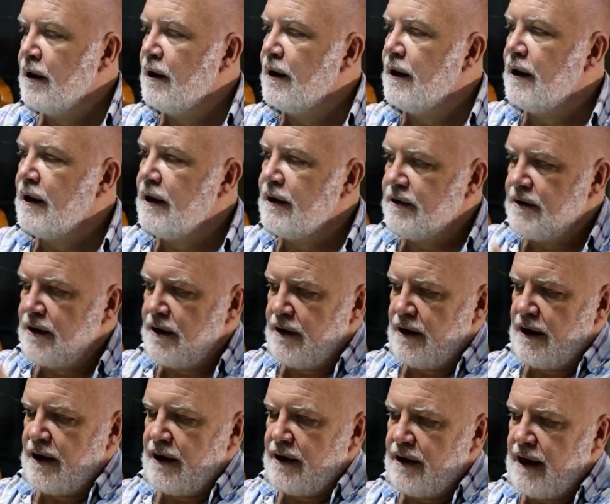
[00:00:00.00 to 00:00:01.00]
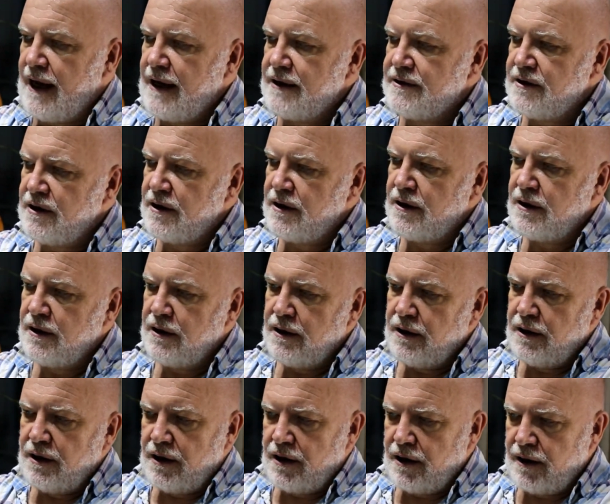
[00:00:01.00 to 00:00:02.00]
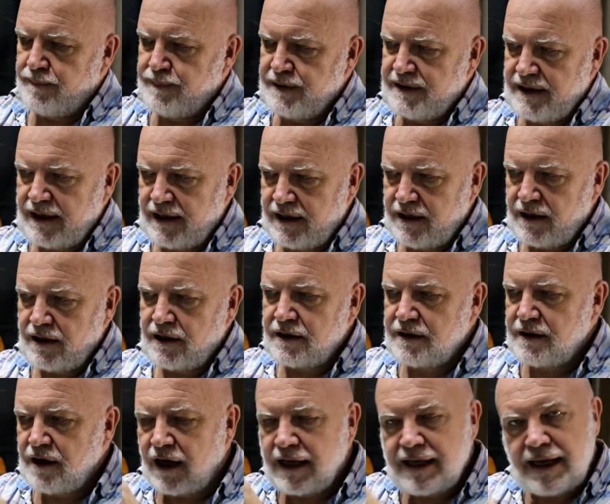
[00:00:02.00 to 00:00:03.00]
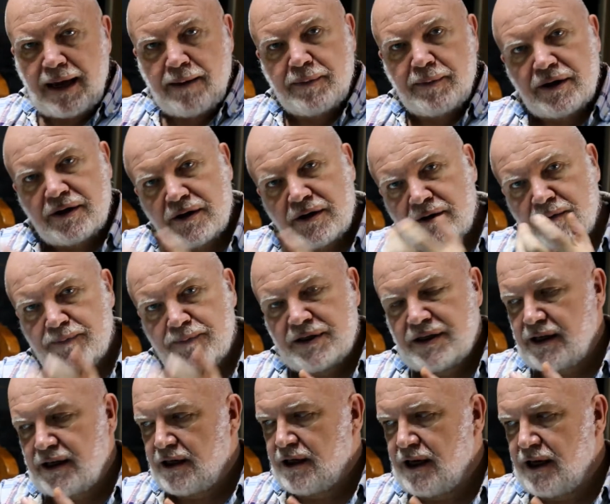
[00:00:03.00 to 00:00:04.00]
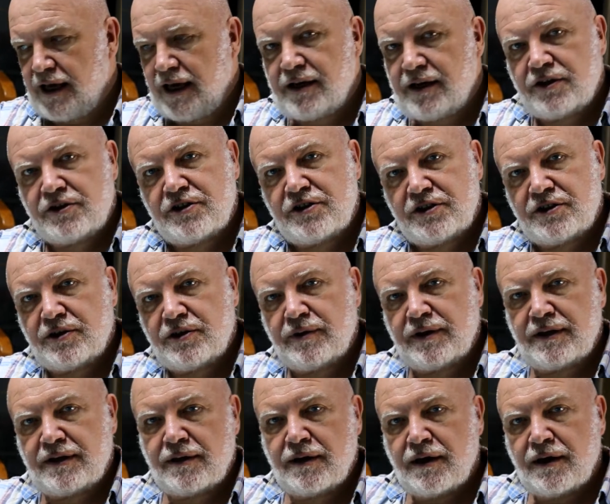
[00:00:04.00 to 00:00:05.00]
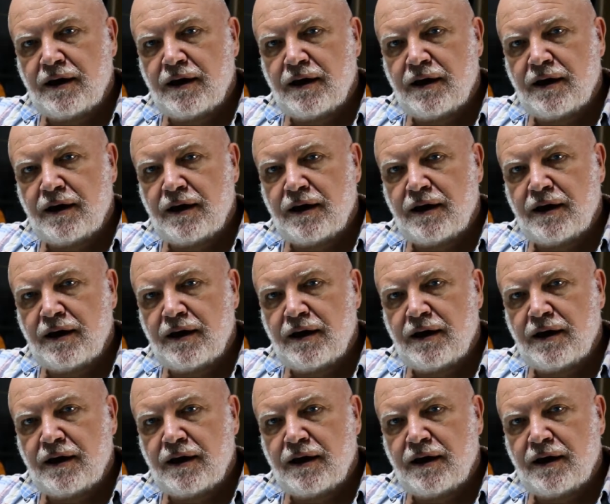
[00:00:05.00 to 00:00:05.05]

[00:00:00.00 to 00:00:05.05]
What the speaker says: It has a particular dynamic and a particular energy to it.